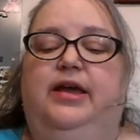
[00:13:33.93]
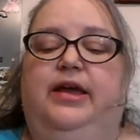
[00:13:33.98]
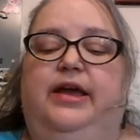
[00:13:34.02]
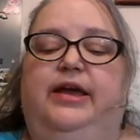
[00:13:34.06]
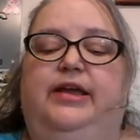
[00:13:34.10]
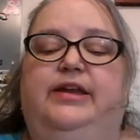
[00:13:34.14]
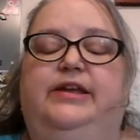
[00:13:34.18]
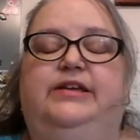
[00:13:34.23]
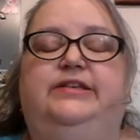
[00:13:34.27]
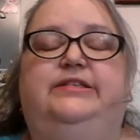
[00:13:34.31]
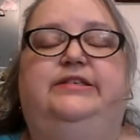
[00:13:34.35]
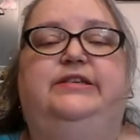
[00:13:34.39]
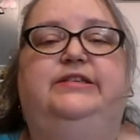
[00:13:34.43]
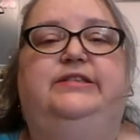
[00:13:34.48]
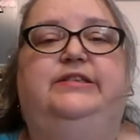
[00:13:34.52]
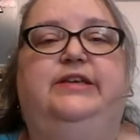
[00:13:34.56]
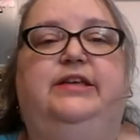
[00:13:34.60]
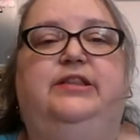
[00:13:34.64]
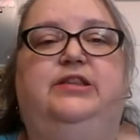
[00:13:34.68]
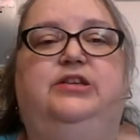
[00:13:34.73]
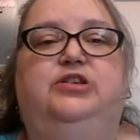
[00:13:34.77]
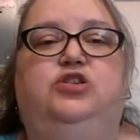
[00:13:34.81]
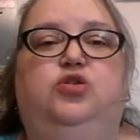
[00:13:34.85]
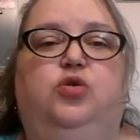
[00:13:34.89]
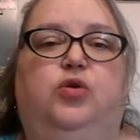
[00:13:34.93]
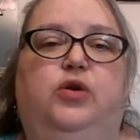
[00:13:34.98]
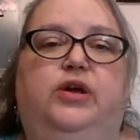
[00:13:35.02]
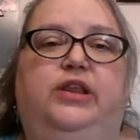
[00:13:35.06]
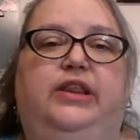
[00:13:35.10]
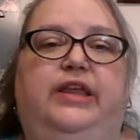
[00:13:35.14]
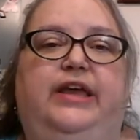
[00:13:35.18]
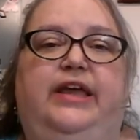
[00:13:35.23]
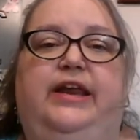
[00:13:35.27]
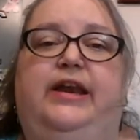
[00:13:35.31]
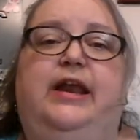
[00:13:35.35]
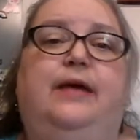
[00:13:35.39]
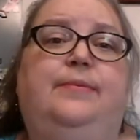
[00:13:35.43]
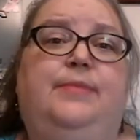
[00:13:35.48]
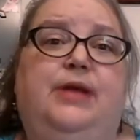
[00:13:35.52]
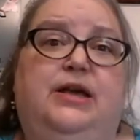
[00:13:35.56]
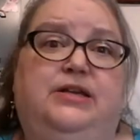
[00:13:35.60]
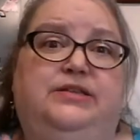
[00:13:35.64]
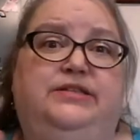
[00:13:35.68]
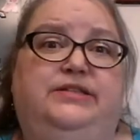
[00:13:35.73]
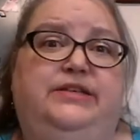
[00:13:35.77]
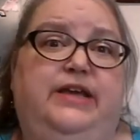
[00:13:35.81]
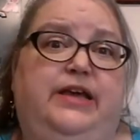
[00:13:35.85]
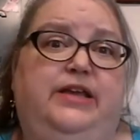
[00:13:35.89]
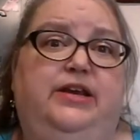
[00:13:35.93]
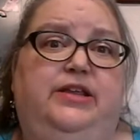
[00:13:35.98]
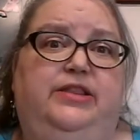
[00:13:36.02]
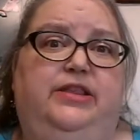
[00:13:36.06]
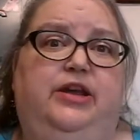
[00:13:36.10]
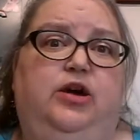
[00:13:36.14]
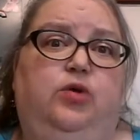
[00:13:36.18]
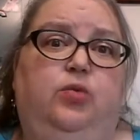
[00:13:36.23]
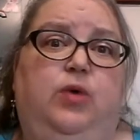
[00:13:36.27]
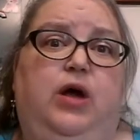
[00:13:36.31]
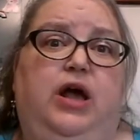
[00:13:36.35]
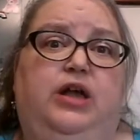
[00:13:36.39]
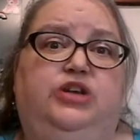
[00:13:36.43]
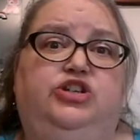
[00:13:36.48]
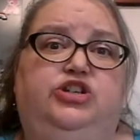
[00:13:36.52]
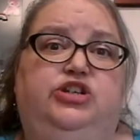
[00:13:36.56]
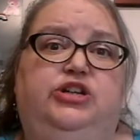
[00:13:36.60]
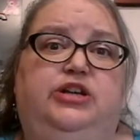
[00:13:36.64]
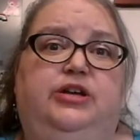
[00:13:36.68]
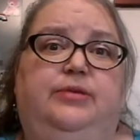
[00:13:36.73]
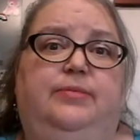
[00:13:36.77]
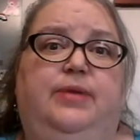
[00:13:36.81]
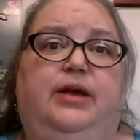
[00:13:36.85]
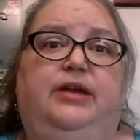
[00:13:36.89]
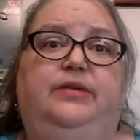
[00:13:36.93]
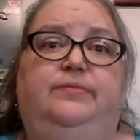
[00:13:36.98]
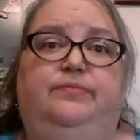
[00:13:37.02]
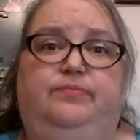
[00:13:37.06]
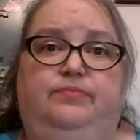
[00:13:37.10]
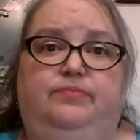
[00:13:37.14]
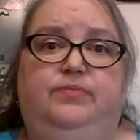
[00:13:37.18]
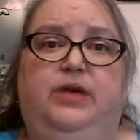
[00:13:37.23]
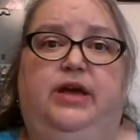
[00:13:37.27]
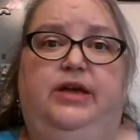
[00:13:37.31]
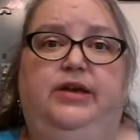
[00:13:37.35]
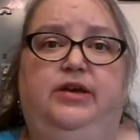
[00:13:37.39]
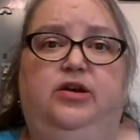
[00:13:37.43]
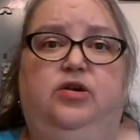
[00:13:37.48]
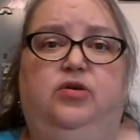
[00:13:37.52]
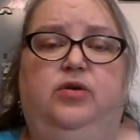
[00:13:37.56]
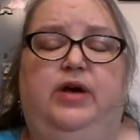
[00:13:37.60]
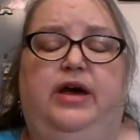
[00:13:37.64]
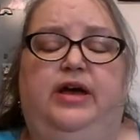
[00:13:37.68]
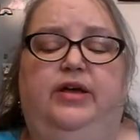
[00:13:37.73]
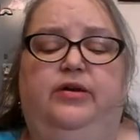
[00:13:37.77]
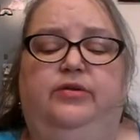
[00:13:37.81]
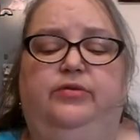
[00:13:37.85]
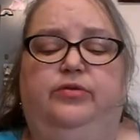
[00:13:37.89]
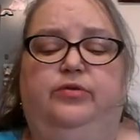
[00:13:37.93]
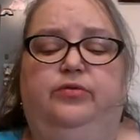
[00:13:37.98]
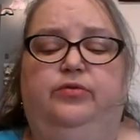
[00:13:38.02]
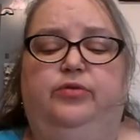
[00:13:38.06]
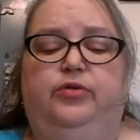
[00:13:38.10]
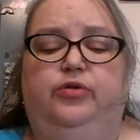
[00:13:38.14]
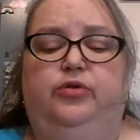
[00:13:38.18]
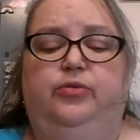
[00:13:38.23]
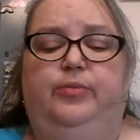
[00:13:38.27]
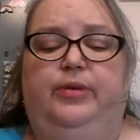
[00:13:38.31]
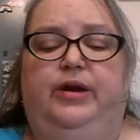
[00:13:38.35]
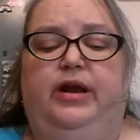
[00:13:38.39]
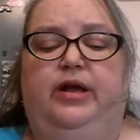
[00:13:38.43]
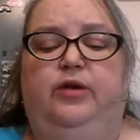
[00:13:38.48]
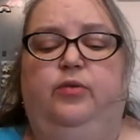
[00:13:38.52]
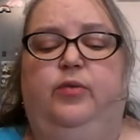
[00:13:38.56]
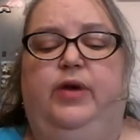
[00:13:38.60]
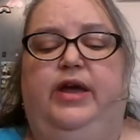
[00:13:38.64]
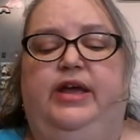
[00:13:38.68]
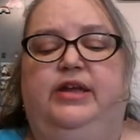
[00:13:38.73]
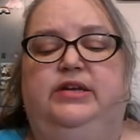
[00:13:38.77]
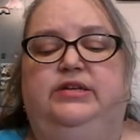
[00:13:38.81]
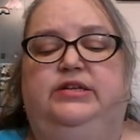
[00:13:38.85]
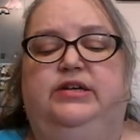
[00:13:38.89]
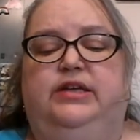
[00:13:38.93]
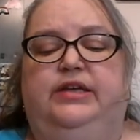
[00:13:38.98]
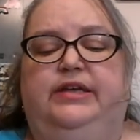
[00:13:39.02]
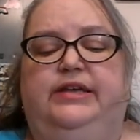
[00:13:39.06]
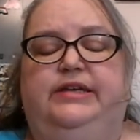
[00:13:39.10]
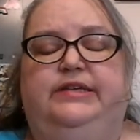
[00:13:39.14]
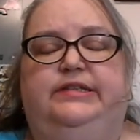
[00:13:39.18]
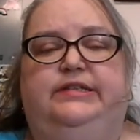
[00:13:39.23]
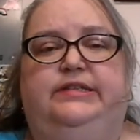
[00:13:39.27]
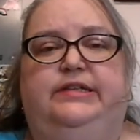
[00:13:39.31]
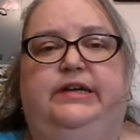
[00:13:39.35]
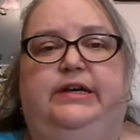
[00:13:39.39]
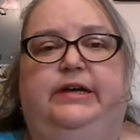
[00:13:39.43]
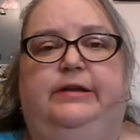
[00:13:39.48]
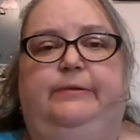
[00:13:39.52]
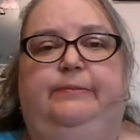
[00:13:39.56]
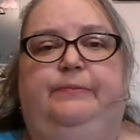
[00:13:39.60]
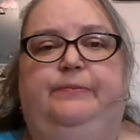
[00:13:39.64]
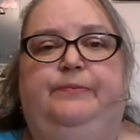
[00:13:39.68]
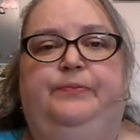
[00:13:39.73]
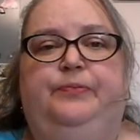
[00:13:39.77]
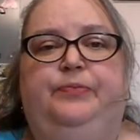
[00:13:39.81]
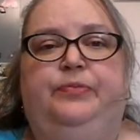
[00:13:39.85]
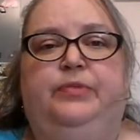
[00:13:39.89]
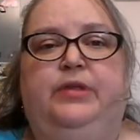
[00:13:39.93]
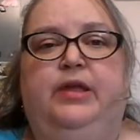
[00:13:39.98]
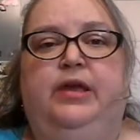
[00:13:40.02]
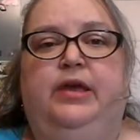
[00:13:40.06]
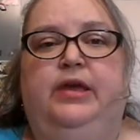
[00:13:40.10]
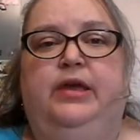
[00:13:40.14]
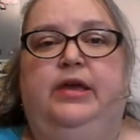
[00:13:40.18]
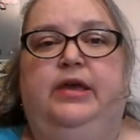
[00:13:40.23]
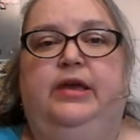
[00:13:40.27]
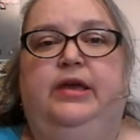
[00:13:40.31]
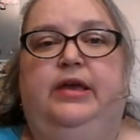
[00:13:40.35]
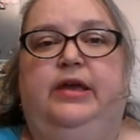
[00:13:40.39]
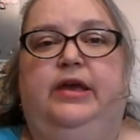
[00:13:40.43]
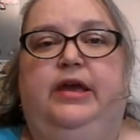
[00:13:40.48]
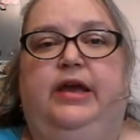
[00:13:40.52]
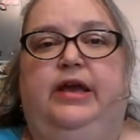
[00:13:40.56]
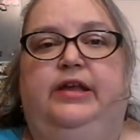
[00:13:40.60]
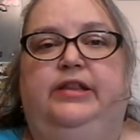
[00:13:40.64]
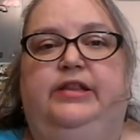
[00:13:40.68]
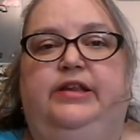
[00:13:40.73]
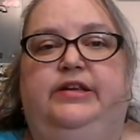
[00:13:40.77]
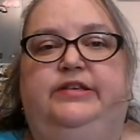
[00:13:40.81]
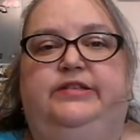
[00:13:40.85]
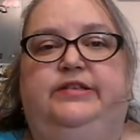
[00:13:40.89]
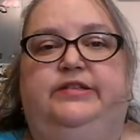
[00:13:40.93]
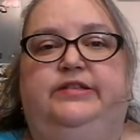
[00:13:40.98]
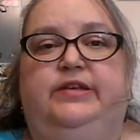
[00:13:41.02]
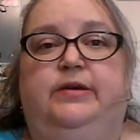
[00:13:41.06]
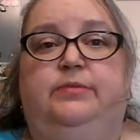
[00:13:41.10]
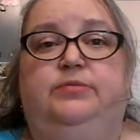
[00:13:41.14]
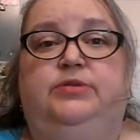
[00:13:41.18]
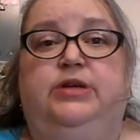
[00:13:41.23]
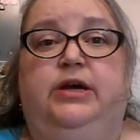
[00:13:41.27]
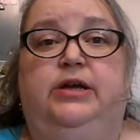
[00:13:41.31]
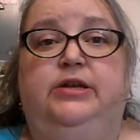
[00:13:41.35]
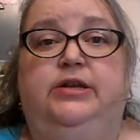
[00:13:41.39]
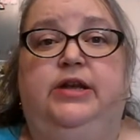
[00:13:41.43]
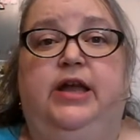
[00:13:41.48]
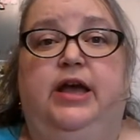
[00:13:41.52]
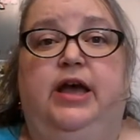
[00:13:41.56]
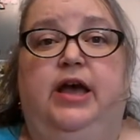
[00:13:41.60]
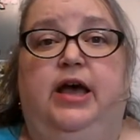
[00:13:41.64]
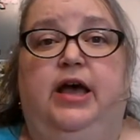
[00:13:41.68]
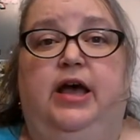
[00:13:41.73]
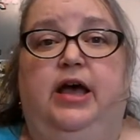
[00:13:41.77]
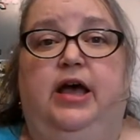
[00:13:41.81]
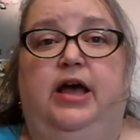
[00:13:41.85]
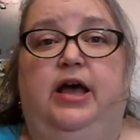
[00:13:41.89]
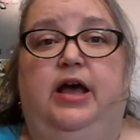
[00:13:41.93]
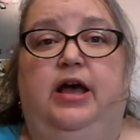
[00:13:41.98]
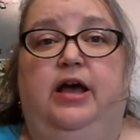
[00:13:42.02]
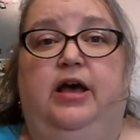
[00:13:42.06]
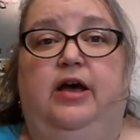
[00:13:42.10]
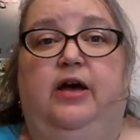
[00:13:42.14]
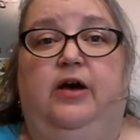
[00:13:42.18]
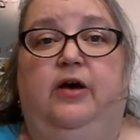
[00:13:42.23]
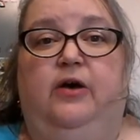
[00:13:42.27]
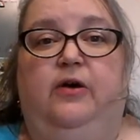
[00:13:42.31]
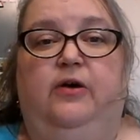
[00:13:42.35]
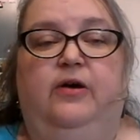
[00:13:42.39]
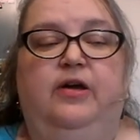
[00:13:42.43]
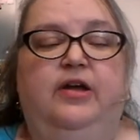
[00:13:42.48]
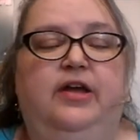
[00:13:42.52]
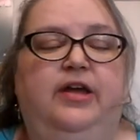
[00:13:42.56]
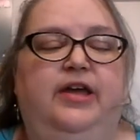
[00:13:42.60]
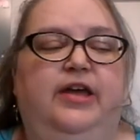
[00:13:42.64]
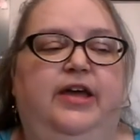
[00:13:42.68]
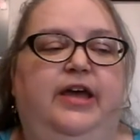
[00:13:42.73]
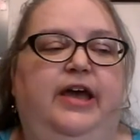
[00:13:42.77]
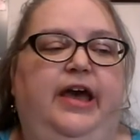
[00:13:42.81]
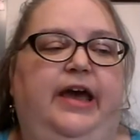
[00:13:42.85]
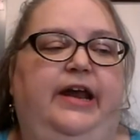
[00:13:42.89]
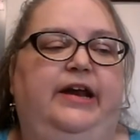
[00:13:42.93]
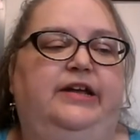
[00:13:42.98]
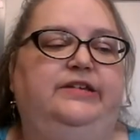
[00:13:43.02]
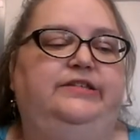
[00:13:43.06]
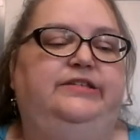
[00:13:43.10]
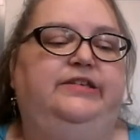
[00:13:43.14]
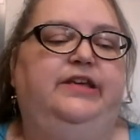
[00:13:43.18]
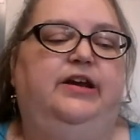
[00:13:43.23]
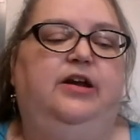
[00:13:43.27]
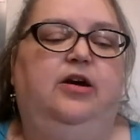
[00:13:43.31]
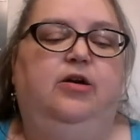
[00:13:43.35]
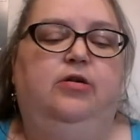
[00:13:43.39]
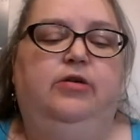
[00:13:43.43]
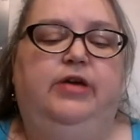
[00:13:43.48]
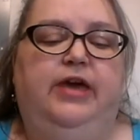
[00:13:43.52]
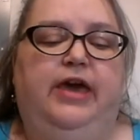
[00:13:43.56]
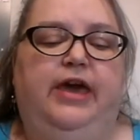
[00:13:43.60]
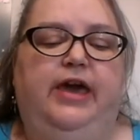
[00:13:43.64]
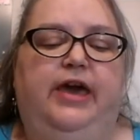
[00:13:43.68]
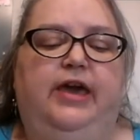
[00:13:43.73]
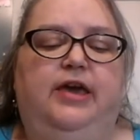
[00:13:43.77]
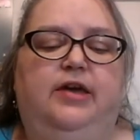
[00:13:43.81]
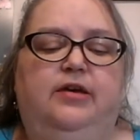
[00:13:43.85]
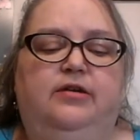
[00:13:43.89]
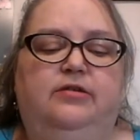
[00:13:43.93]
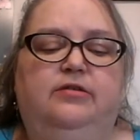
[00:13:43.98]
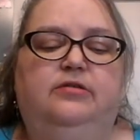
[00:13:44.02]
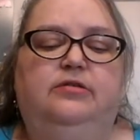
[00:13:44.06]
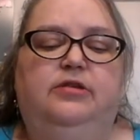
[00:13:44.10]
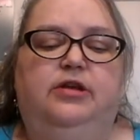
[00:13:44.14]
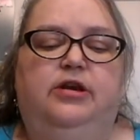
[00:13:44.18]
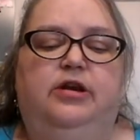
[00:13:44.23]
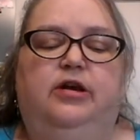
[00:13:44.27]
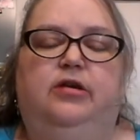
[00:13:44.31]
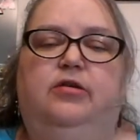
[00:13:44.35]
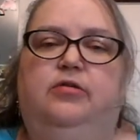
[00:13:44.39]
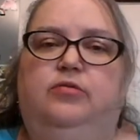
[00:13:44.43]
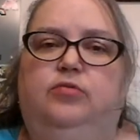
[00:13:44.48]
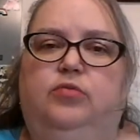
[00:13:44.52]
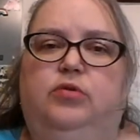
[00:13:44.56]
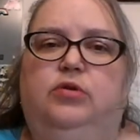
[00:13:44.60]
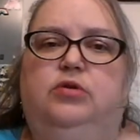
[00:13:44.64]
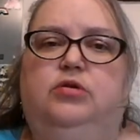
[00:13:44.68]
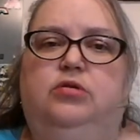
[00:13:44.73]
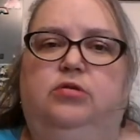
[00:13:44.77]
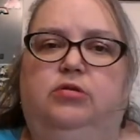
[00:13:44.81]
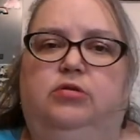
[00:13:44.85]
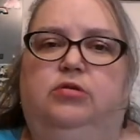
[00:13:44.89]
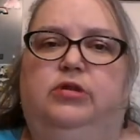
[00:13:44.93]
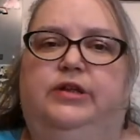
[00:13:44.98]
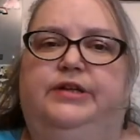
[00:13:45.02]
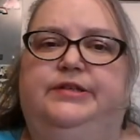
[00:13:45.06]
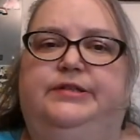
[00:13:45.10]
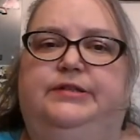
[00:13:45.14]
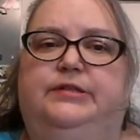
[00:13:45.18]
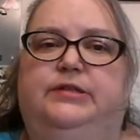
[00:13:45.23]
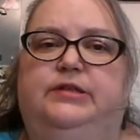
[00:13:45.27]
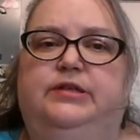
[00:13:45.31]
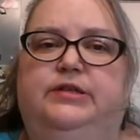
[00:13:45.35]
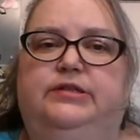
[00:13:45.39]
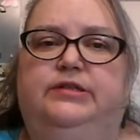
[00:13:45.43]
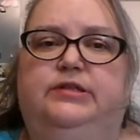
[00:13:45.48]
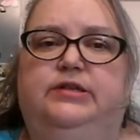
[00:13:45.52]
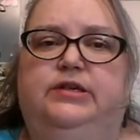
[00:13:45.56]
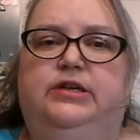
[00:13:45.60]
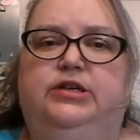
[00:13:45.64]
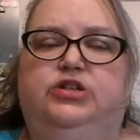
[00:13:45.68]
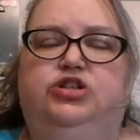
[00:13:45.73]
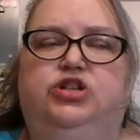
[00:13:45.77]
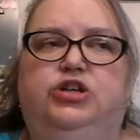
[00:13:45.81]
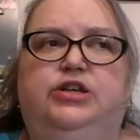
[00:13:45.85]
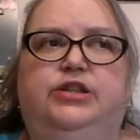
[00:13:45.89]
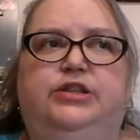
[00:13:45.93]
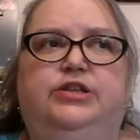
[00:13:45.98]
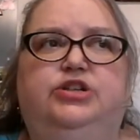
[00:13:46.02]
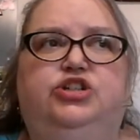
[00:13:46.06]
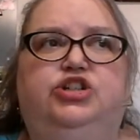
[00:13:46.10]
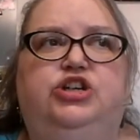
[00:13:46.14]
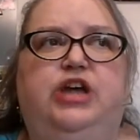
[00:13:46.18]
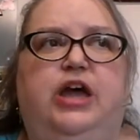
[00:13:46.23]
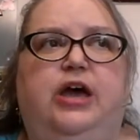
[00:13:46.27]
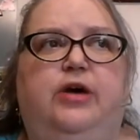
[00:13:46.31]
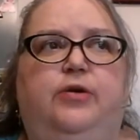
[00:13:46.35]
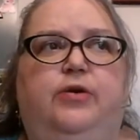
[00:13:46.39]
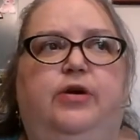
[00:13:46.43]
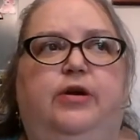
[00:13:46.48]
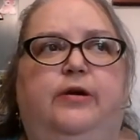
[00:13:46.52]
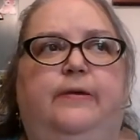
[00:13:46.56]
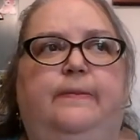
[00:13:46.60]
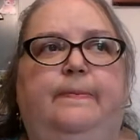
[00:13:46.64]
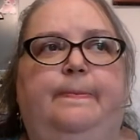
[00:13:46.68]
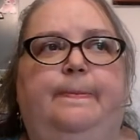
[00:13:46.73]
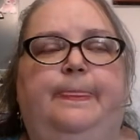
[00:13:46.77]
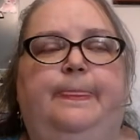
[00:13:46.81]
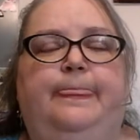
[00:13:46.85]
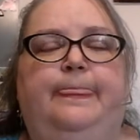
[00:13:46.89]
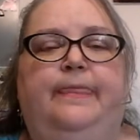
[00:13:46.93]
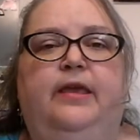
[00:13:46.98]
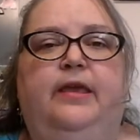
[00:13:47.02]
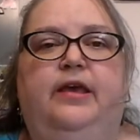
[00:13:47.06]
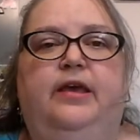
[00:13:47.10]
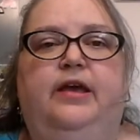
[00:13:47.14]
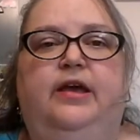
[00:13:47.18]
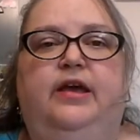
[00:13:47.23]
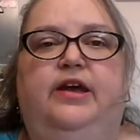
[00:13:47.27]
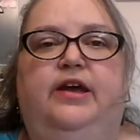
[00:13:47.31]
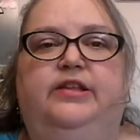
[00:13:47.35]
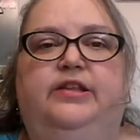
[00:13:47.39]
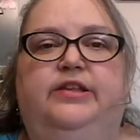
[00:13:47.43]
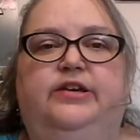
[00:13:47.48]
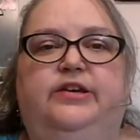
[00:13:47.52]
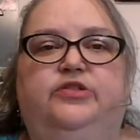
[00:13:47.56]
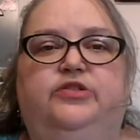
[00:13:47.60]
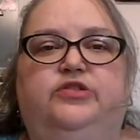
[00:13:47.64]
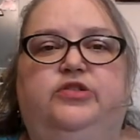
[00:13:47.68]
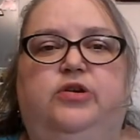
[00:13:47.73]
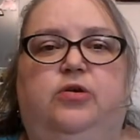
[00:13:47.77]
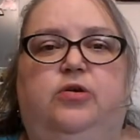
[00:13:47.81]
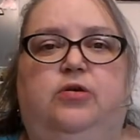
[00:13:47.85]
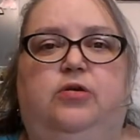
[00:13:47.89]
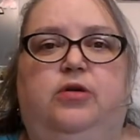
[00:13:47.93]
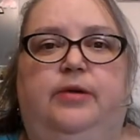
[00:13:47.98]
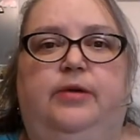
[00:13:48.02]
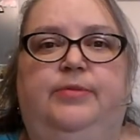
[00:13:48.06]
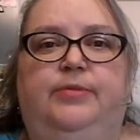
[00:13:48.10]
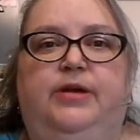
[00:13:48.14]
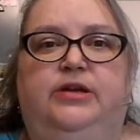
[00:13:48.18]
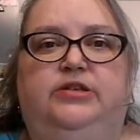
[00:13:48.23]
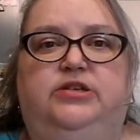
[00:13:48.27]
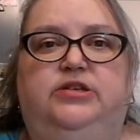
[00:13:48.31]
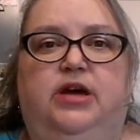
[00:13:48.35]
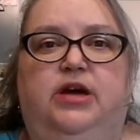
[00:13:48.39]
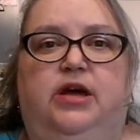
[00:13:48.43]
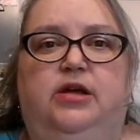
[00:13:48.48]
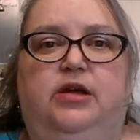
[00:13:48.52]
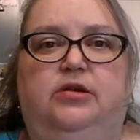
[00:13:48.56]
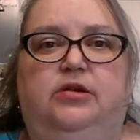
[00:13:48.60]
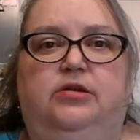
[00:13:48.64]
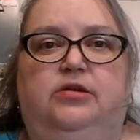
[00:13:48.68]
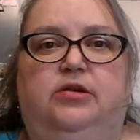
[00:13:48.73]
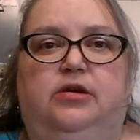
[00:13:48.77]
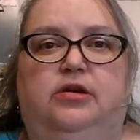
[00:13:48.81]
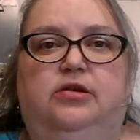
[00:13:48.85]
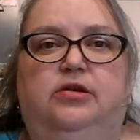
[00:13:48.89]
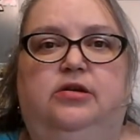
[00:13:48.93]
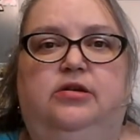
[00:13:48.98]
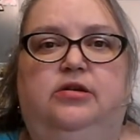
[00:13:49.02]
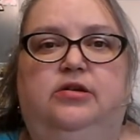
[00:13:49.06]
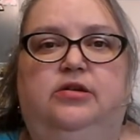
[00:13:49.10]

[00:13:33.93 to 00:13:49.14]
And he sits on the toilet, and I'm not standing there watching him. I go out of the room, and I wait until he's done. And then he says, I'm done now. And I said, okay, you know, well, cool. Let's get you in the shower. And he goes, oh, I'm not done.